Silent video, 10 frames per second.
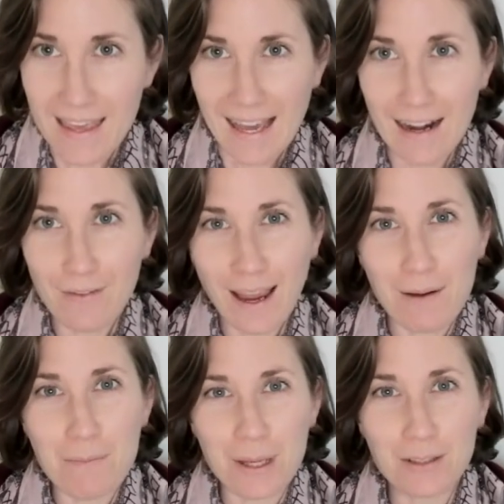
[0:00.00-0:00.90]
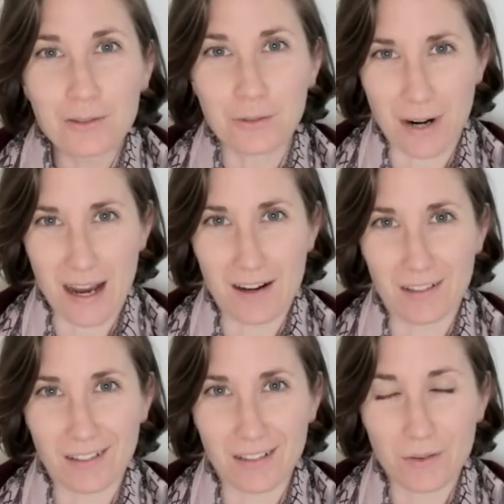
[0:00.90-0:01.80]
kind of like a middle
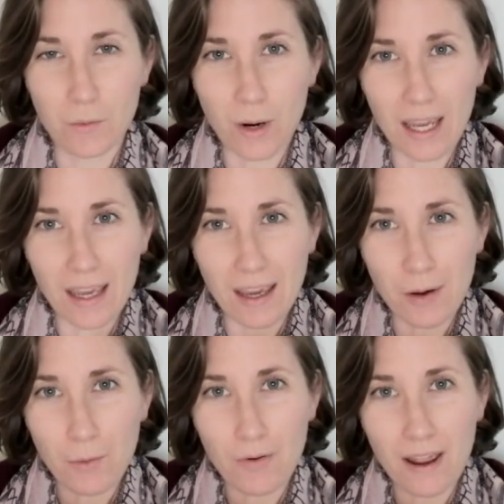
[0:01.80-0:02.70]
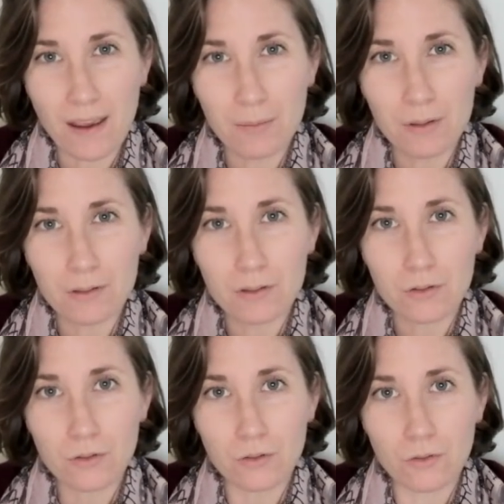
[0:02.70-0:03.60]
ground where we're able
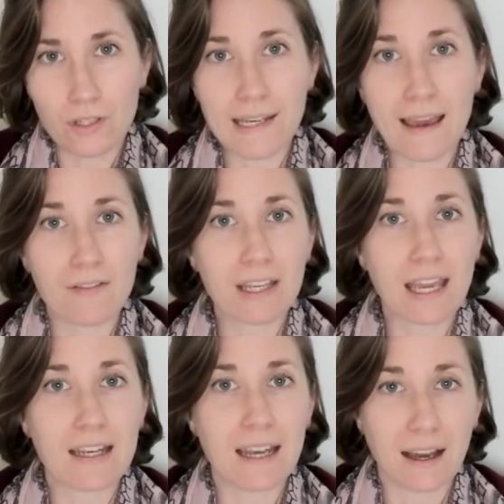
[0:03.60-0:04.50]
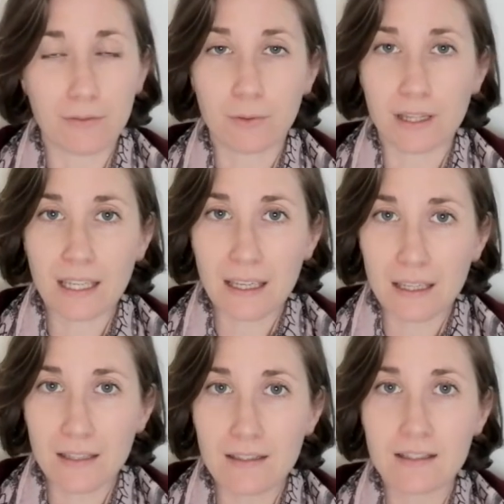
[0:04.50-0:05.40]
to navigate life with
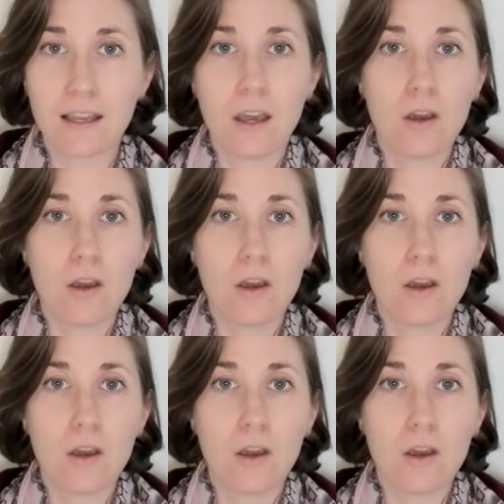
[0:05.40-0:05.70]
ease,